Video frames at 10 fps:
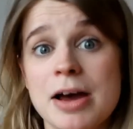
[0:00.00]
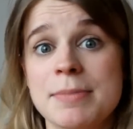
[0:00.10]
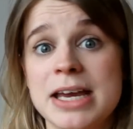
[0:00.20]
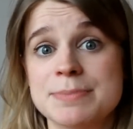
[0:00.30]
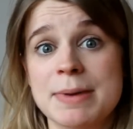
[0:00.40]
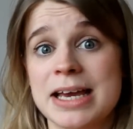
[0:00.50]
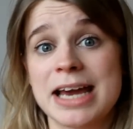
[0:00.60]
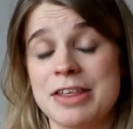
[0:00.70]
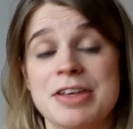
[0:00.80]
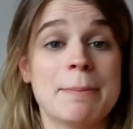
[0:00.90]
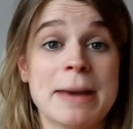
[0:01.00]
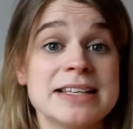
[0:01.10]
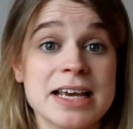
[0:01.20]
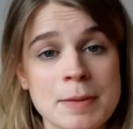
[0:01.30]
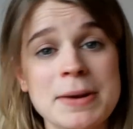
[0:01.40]
at me as being anything
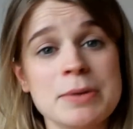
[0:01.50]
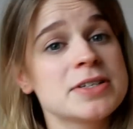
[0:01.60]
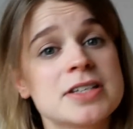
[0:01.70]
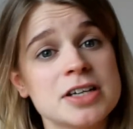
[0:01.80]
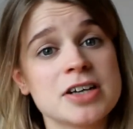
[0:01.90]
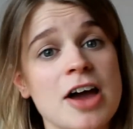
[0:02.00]
amazing, but it was good.